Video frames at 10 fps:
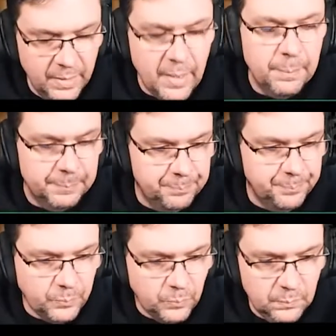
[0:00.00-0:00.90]
Yep.
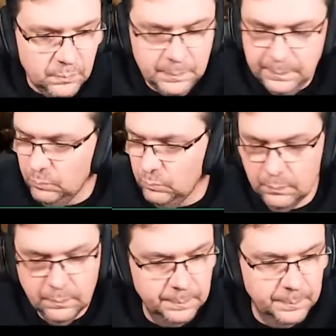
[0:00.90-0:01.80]
But at the
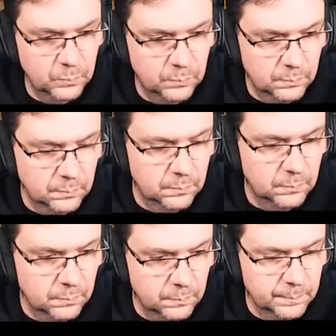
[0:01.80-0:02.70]
same time, I don't really want
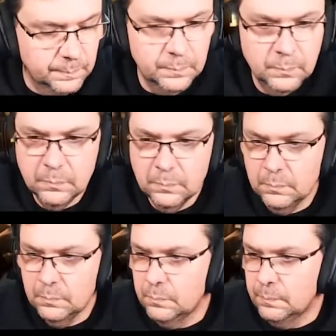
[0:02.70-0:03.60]
to
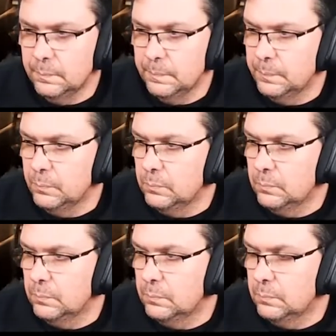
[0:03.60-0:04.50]
burden people with
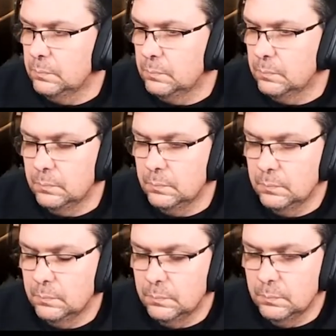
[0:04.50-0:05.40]
these tasks, and I don't
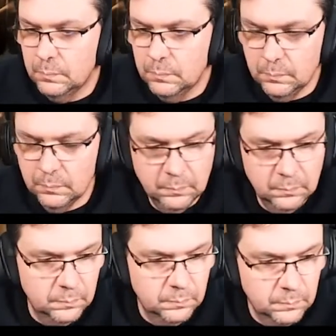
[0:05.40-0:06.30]
want to have to
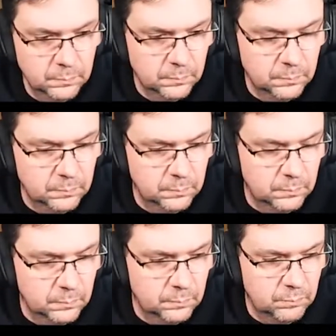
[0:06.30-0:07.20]
rely on these
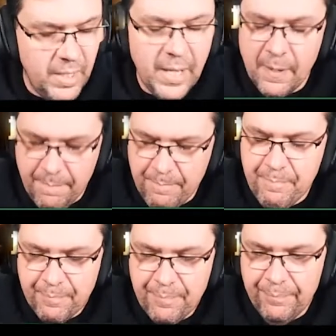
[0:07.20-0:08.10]
people yeah.
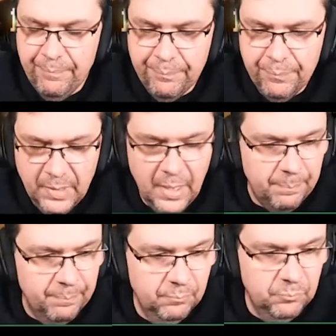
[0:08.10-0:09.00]
consistently for
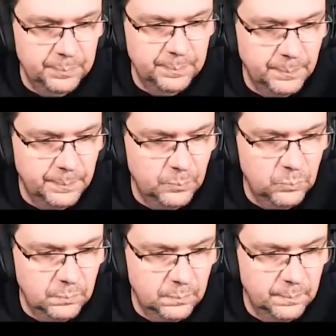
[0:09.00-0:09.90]
yep.
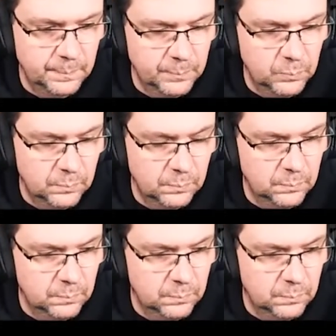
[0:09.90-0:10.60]
uh, when I need them.